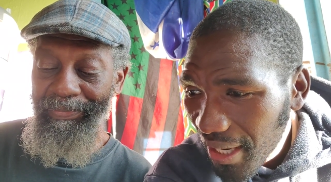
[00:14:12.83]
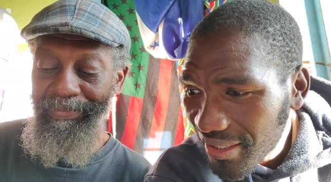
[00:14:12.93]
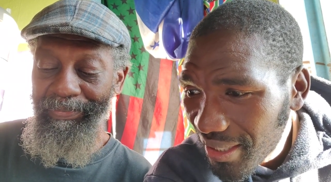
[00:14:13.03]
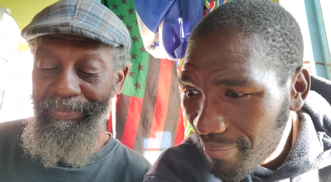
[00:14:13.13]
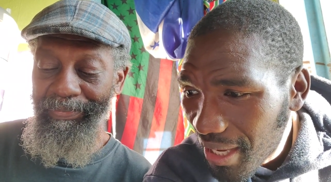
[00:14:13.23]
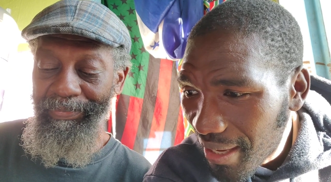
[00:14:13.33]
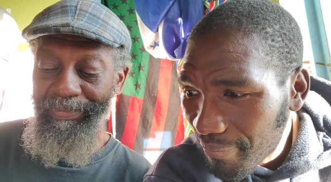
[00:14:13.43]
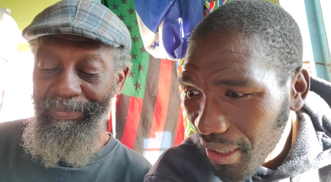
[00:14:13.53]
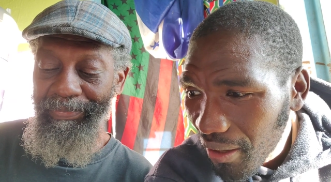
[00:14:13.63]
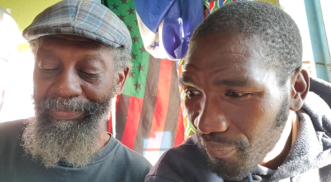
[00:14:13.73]

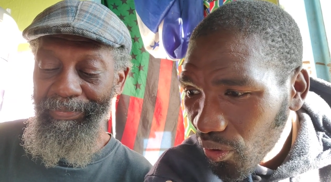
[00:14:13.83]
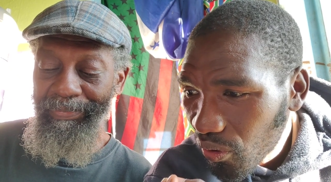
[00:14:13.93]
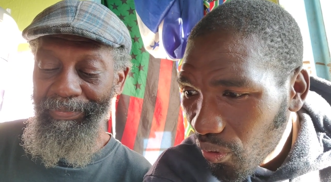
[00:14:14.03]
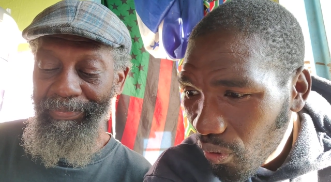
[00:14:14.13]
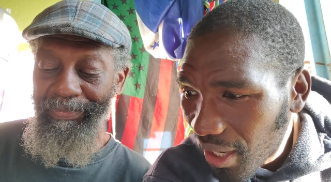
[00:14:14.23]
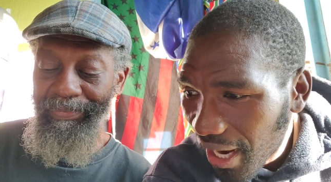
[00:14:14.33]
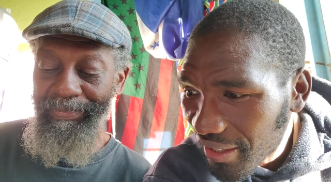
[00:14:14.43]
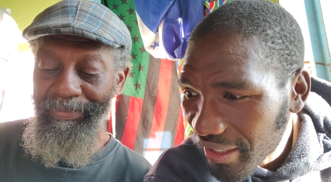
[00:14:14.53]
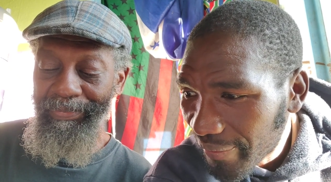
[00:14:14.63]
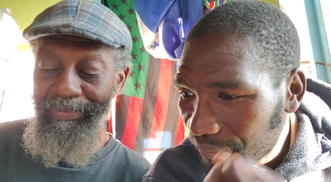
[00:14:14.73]
Speaker 1: bazimemba
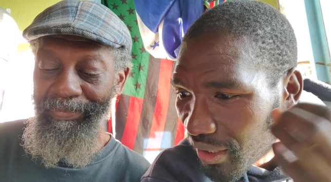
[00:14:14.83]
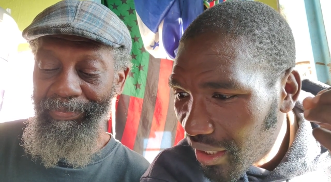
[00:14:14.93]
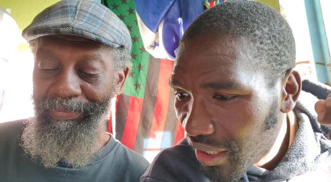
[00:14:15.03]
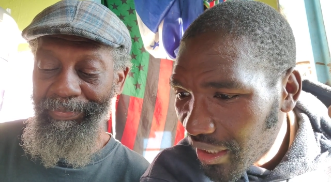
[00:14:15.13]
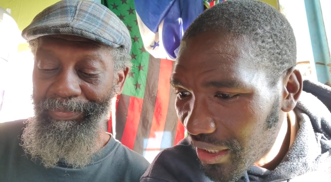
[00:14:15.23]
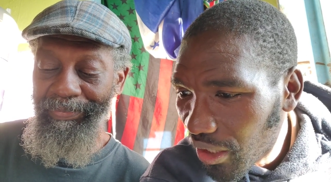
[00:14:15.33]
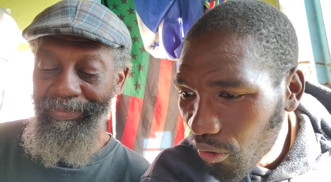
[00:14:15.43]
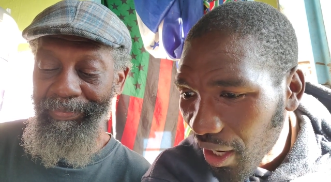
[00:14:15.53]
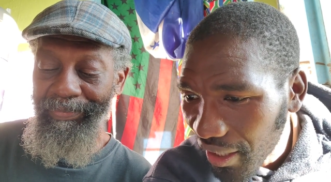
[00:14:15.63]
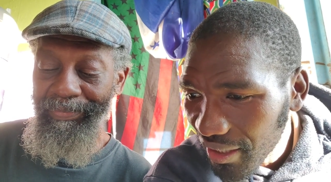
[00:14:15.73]
okanye
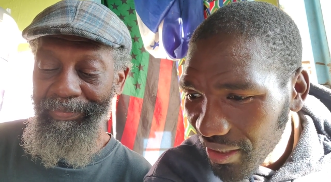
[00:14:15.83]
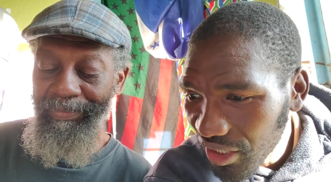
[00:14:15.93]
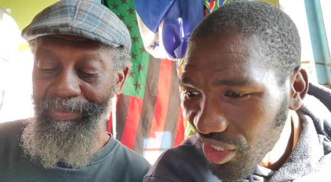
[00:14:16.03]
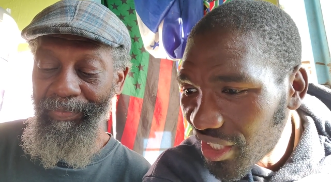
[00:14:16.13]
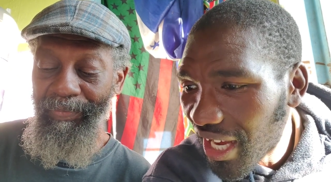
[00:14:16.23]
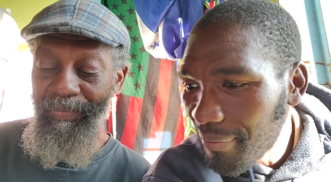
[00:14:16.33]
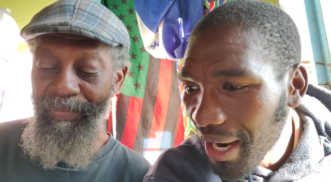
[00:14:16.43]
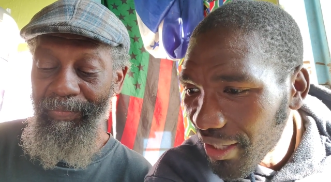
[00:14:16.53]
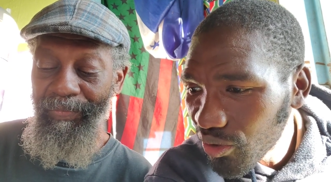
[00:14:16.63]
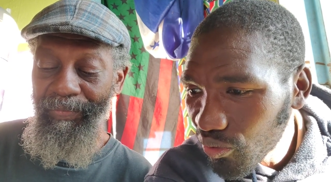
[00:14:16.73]
i
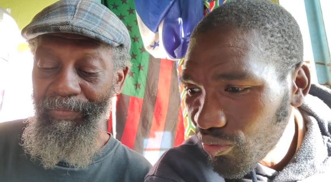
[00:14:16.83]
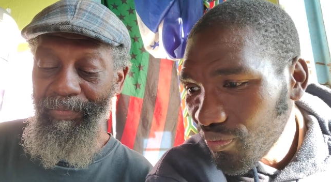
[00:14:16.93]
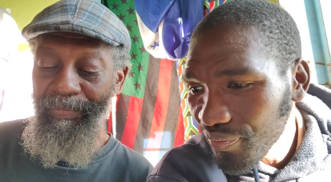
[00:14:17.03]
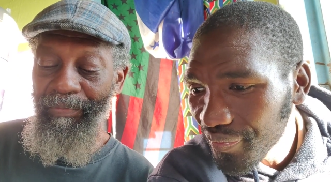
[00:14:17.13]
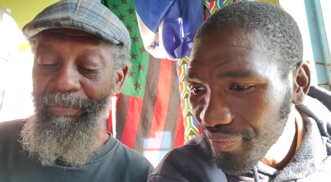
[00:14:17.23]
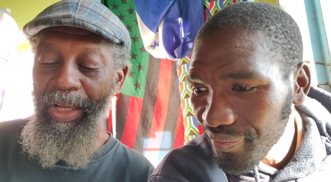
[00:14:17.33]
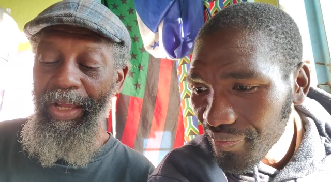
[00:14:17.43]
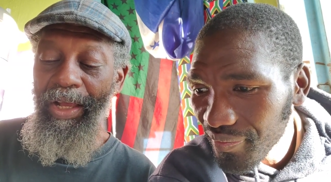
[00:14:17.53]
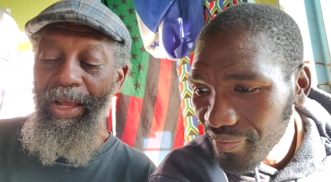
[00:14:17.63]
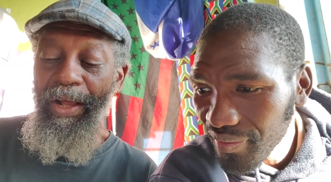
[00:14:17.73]
yabantu
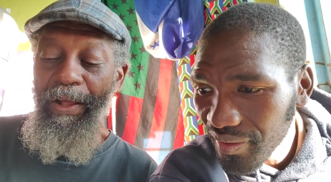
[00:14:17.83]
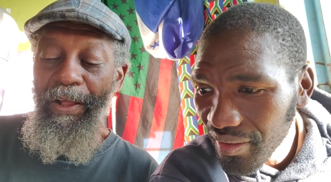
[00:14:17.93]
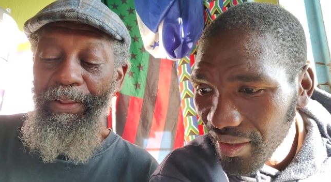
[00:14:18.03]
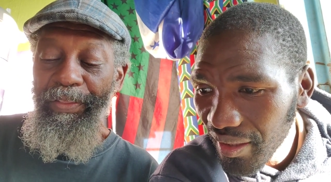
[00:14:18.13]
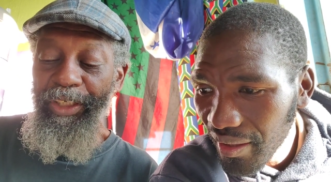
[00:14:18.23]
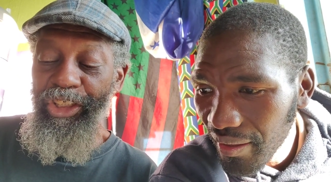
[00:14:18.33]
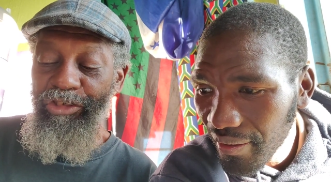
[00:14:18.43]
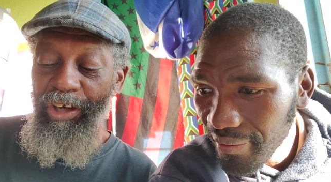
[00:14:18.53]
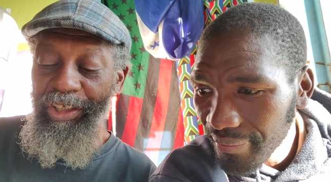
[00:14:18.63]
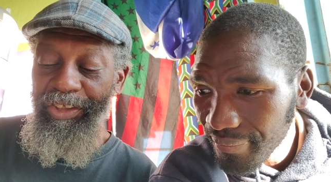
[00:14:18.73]
Speaker 2: the
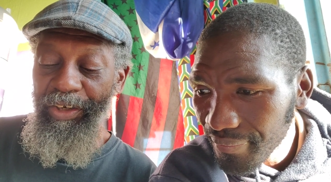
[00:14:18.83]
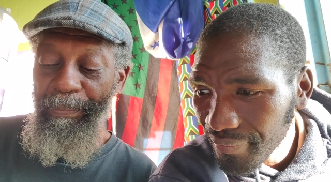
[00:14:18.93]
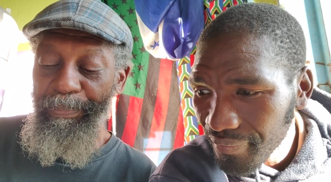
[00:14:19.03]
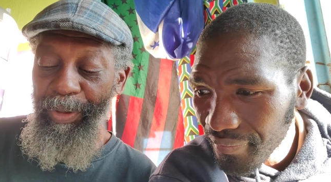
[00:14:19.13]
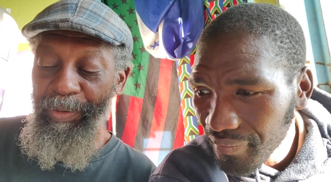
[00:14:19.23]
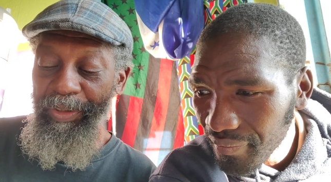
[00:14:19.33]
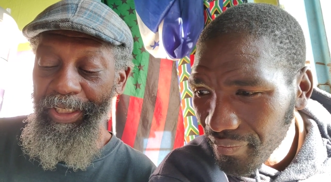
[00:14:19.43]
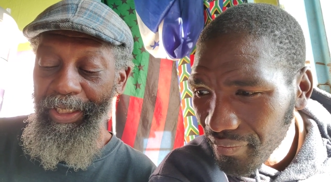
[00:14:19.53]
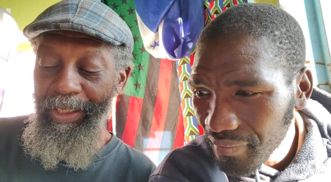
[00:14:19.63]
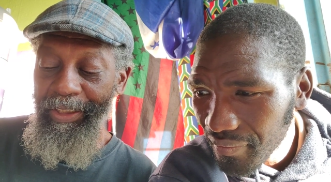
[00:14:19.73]
structure,
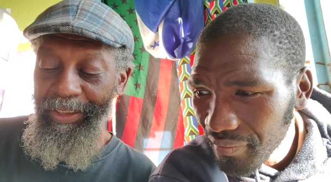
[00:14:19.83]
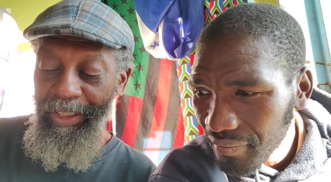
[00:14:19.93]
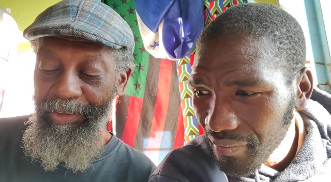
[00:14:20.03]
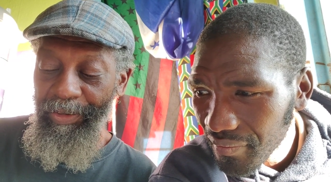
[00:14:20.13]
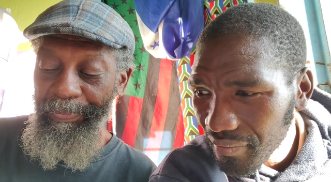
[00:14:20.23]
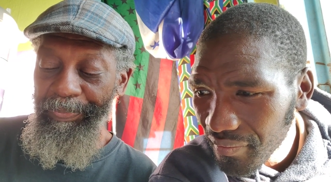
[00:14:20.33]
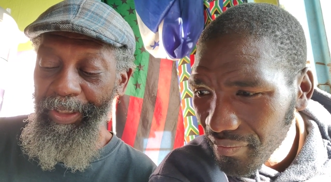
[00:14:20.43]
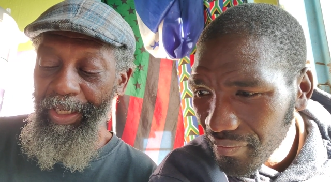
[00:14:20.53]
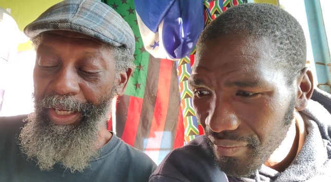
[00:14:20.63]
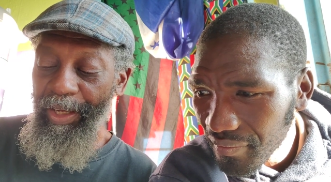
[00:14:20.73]
building, etc.,
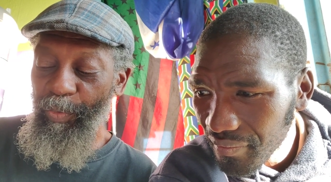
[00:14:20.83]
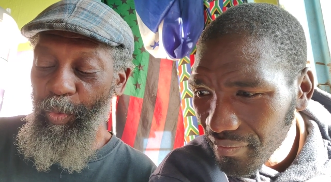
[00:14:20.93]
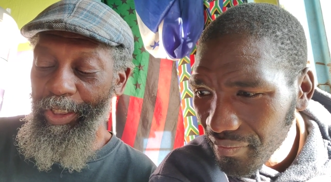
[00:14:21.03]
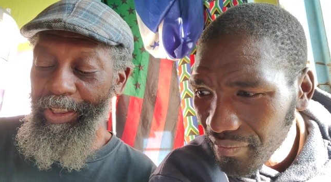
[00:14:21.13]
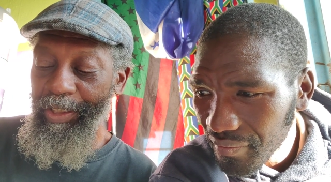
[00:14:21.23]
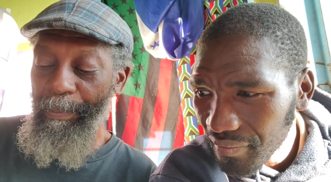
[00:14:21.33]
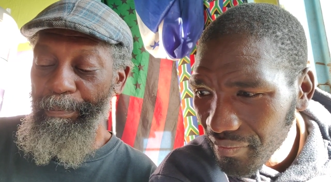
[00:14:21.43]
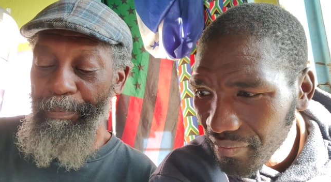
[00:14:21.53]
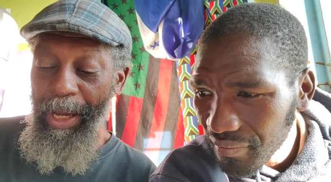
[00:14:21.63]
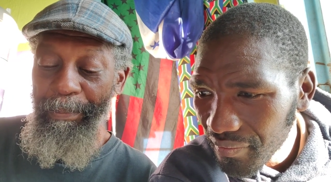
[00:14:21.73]
in which the
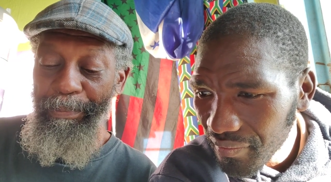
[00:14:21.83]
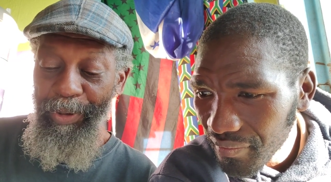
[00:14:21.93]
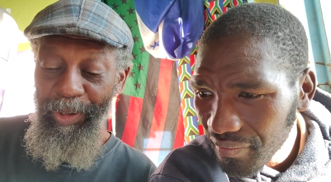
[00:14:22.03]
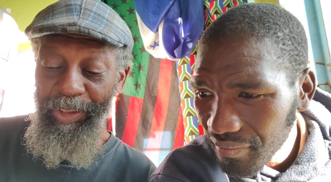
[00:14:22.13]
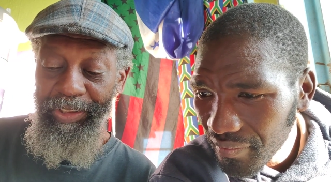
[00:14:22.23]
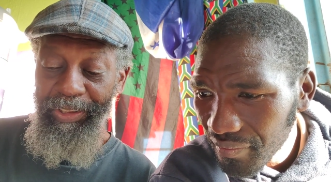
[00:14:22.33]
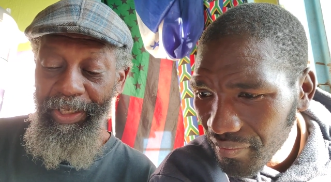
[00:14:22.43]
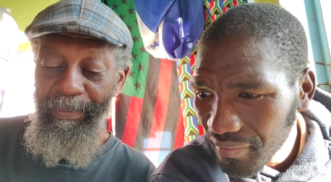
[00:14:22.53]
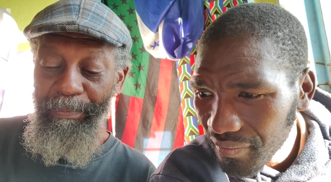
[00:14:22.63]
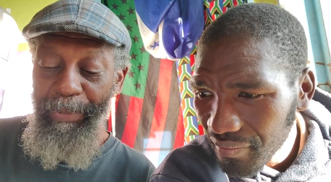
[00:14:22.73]

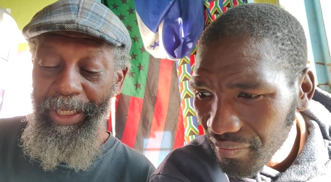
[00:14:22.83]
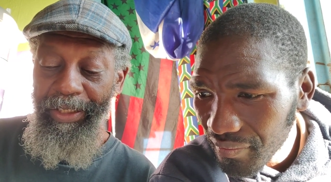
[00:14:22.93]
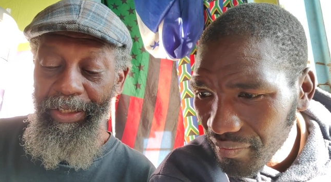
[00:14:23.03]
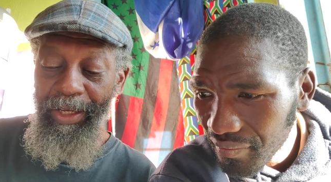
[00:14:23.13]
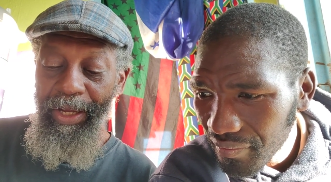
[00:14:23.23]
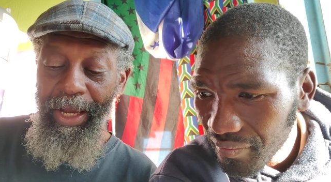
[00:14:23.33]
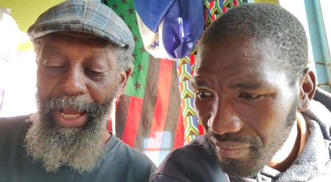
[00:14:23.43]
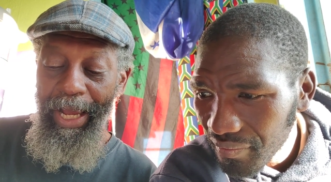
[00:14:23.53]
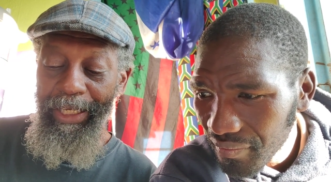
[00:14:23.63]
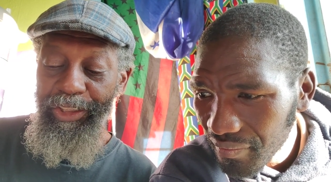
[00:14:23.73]
members meet
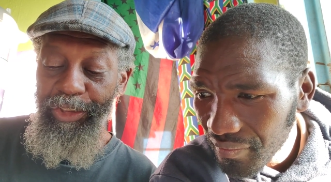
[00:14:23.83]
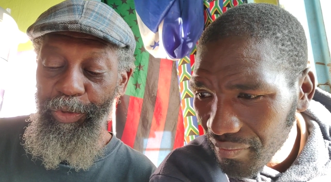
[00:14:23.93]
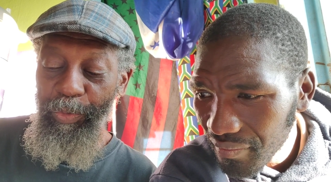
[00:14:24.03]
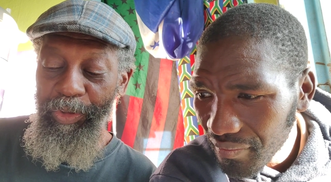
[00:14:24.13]
as